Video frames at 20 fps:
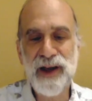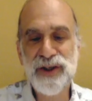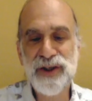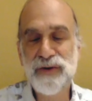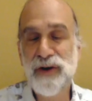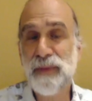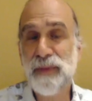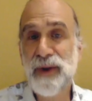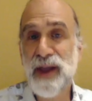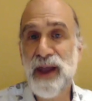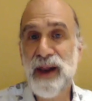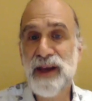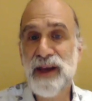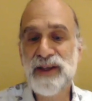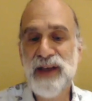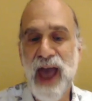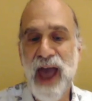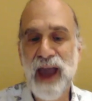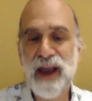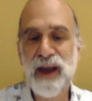script
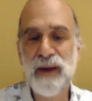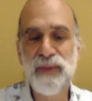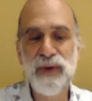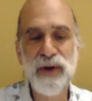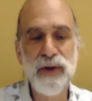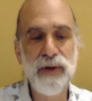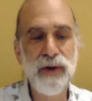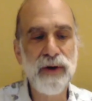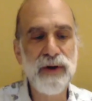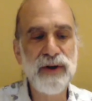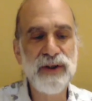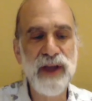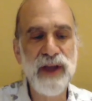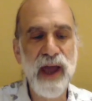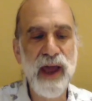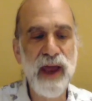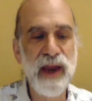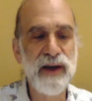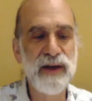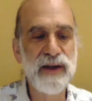kiddies hack computers
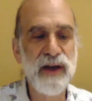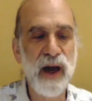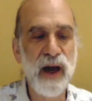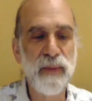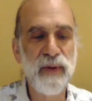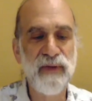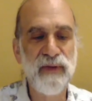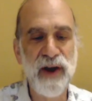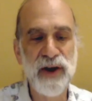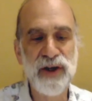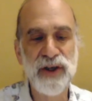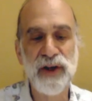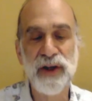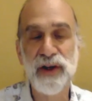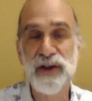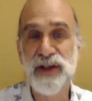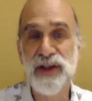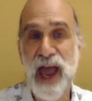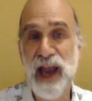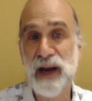and uh,
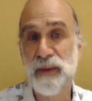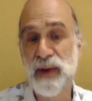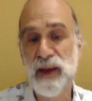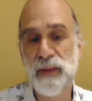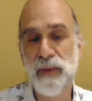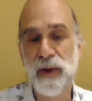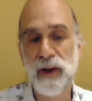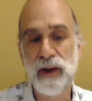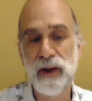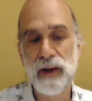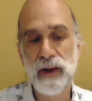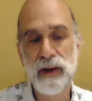professionals hack people.